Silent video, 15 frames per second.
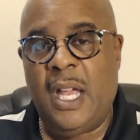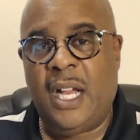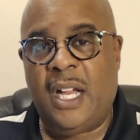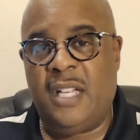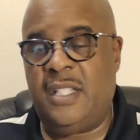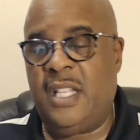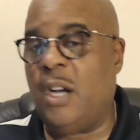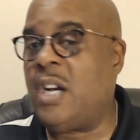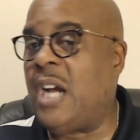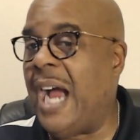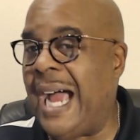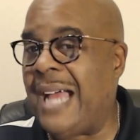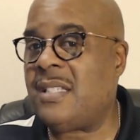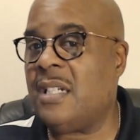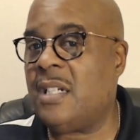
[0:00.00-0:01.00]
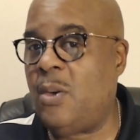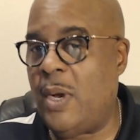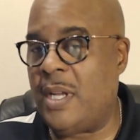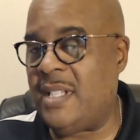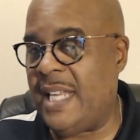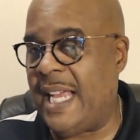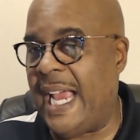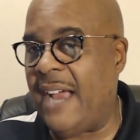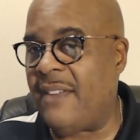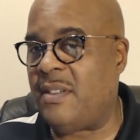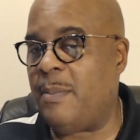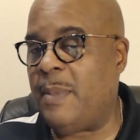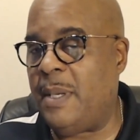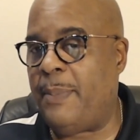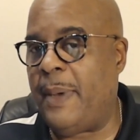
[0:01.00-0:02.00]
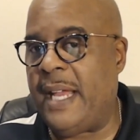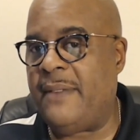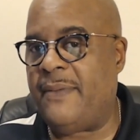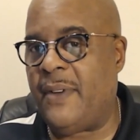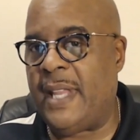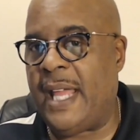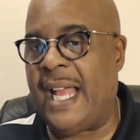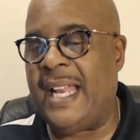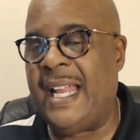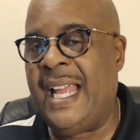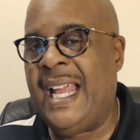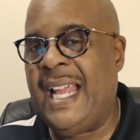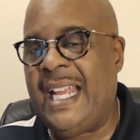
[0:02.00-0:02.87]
Because there are consequences that have to be paid for that.